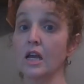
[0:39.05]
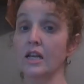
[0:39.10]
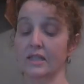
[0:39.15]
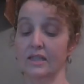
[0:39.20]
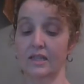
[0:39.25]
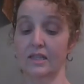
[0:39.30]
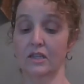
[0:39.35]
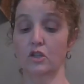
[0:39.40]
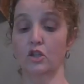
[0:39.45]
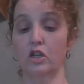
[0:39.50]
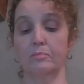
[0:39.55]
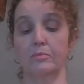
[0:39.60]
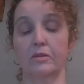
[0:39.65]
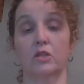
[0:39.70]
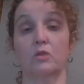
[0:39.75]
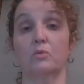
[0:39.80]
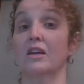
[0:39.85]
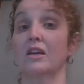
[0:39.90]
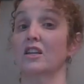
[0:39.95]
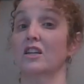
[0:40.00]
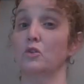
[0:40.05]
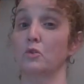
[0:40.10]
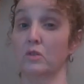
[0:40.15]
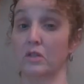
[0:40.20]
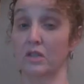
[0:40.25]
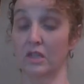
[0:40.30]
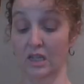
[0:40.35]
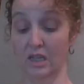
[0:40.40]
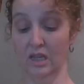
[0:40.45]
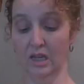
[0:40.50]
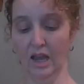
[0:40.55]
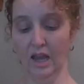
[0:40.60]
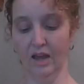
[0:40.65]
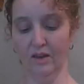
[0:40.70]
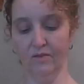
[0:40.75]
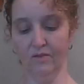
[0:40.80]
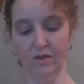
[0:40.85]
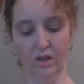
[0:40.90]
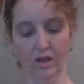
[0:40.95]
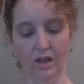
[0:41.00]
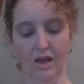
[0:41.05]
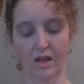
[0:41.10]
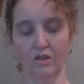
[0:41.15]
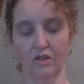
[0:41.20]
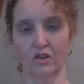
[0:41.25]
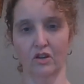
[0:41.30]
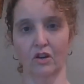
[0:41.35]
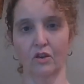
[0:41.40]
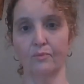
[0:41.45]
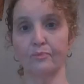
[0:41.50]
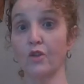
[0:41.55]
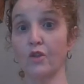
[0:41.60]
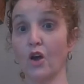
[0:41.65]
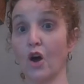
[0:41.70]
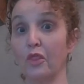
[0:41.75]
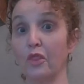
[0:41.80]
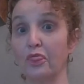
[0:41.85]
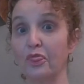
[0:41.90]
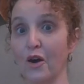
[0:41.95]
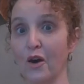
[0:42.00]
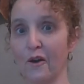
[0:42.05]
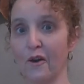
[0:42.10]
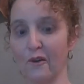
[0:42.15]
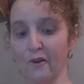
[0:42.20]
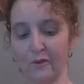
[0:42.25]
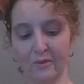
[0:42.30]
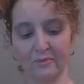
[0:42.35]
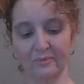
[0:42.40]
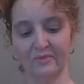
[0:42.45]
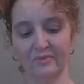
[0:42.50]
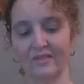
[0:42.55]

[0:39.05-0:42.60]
It's the cheapest way to do a tea advent calendar. Although